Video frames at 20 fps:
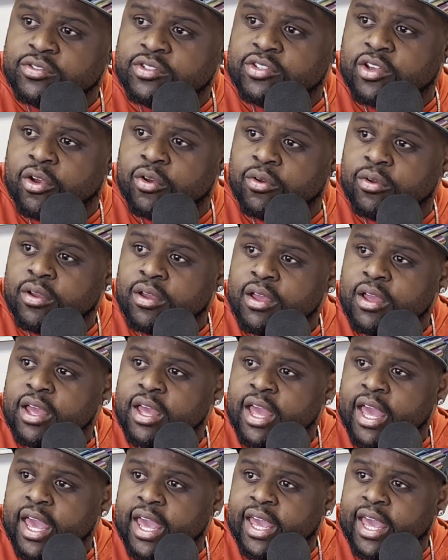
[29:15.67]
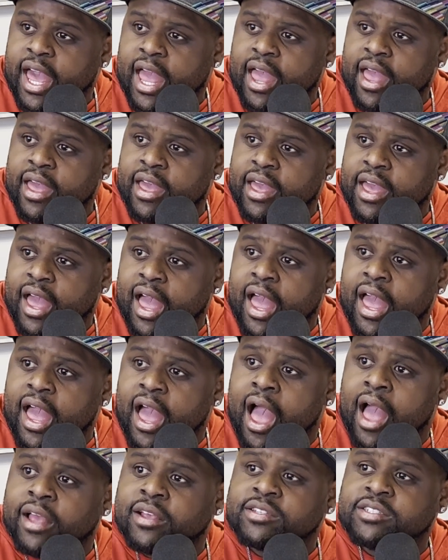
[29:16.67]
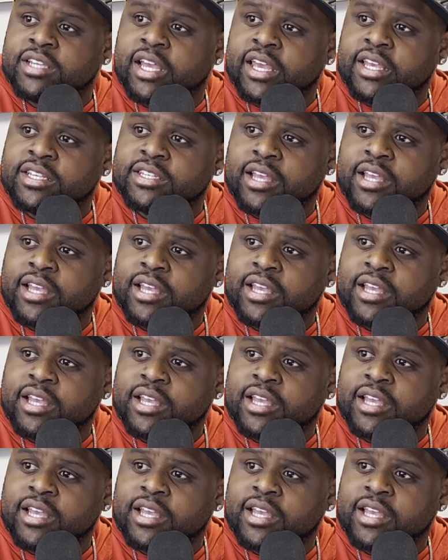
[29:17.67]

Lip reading: So he got, I'd say,